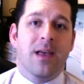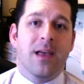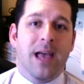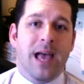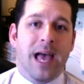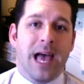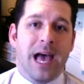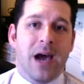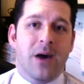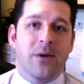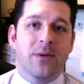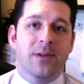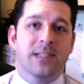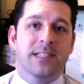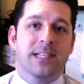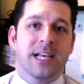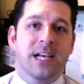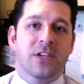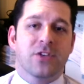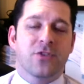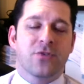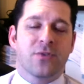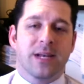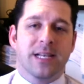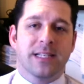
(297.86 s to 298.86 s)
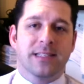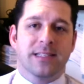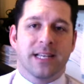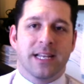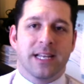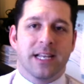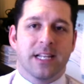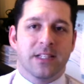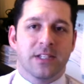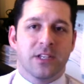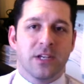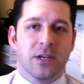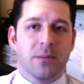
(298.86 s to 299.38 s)
how does that translate
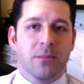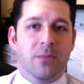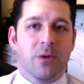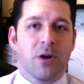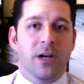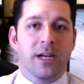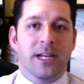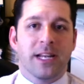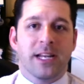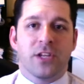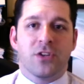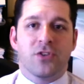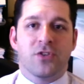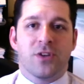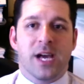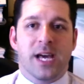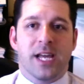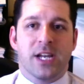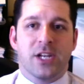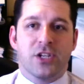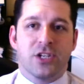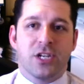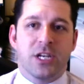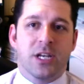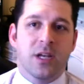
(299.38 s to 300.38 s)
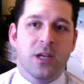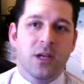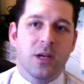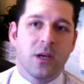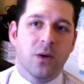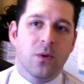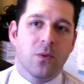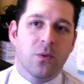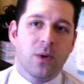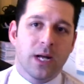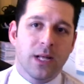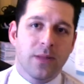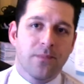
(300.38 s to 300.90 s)
into your marketing strategy?
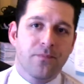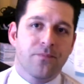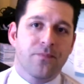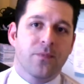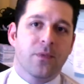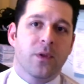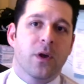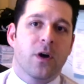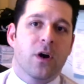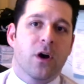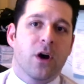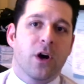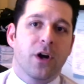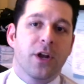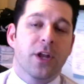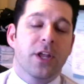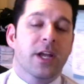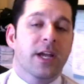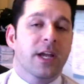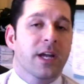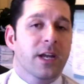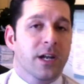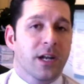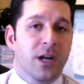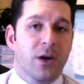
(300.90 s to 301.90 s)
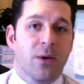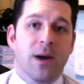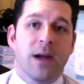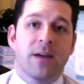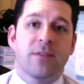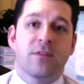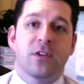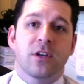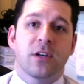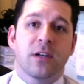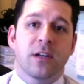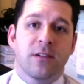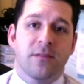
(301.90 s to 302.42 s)
Well, Are you going to go
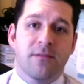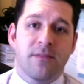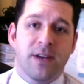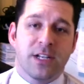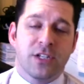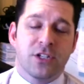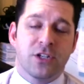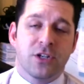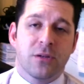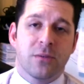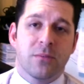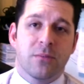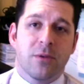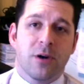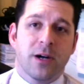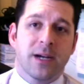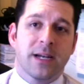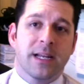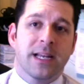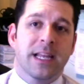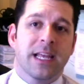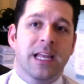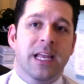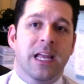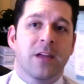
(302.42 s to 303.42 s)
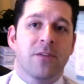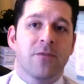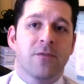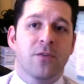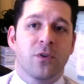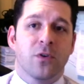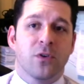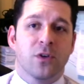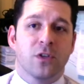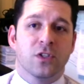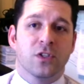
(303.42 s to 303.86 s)
after conventional marketing if your